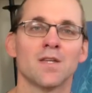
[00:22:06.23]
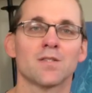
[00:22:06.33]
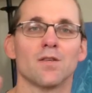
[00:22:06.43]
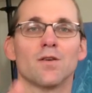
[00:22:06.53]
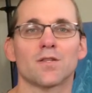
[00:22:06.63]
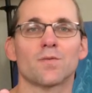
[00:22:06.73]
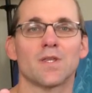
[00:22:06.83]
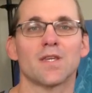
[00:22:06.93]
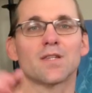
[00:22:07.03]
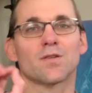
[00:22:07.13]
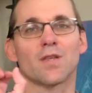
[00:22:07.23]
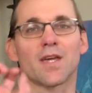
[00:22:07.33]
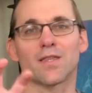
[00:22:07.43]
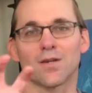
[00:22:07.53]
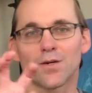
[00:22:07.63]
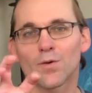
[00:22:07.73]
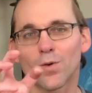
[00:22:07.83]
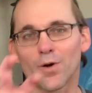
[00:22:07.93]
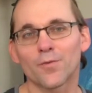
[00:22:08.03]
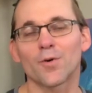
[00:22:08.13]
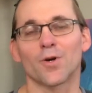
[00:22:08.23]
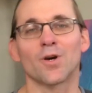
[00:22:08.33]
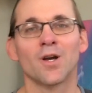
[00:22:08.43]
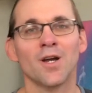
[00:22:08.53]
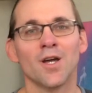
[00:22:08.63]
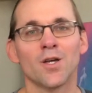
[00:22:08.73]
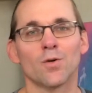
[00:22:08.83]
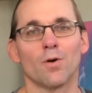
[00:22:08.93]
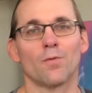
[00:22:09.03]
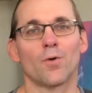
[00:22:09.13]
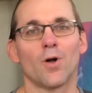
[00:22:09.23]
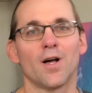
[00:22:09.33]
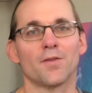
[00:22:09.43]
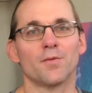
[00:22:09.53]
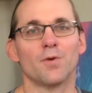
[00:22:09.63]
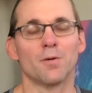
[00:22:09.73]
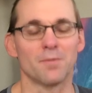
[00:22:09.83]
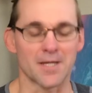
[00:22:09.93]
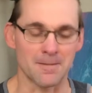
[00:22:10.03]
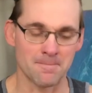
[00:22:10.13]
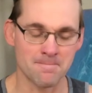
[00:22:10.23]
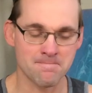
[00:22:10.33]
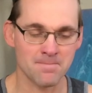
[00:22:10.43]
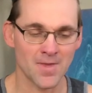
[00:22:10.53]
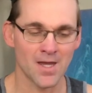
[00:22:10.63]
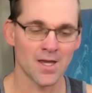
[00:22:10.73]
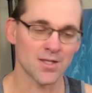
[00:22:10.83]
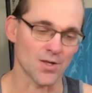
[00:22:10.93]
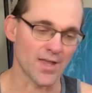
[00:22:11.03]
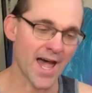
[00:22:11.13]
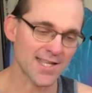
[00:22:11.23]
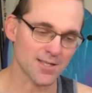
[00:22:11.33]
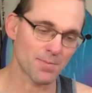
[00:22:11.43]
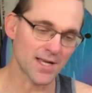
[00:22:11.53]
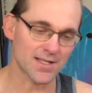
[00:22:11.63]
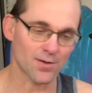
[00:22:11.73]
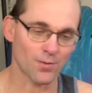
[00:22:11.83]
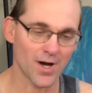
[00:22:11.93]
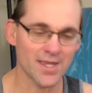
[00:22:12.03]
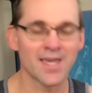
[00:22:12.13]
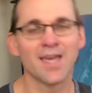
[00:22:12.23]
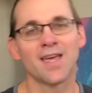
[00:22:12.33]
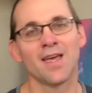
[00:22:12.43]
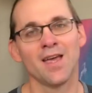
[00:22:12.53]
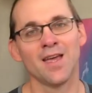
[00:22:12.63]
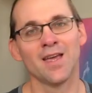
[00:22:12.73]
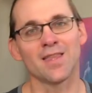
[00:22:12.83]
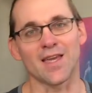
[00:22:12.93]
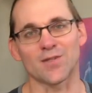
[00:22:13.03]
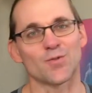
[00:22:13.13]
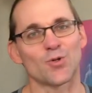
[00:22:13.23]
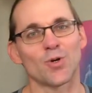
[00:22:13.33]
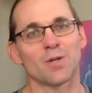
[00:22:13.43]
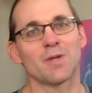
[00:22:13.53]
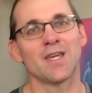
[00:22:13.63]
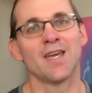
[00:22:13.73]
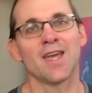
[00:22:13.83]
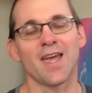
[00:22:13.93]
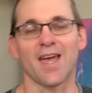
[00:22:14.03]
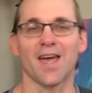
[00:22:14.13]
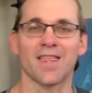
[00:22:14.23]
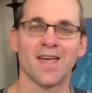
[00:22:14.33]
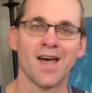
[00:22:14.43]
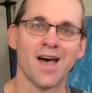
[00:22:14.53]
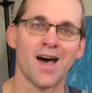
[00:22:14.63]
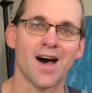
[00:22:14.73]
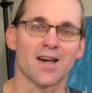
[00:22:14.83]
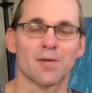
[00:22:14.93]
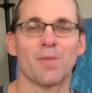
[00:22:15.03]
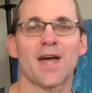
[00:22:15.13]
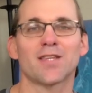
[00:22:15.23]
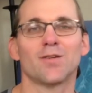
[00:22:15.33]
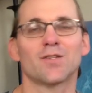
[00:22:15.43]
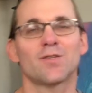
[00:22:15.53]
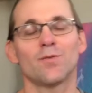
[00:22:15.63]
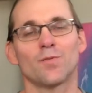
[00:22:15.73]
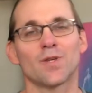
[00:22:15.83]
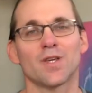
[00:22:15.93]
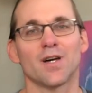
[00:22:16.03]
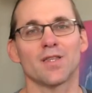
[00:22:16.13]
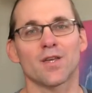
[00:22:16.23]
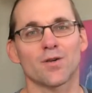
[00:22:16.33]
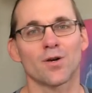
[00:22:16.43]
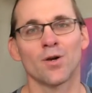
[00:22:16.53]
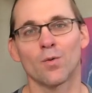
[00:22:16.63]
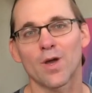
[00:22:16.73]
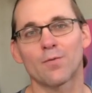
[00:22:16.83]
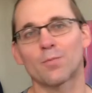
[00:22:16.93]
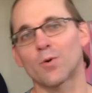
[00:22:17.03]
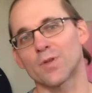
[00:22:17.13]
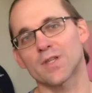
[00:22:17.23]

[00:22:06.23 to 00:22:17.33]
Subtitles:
So those 3 things are like the core for your overall health and well-being. So that's the basic one. Thanks for joining me, and I'll get back to you soon with another wave report.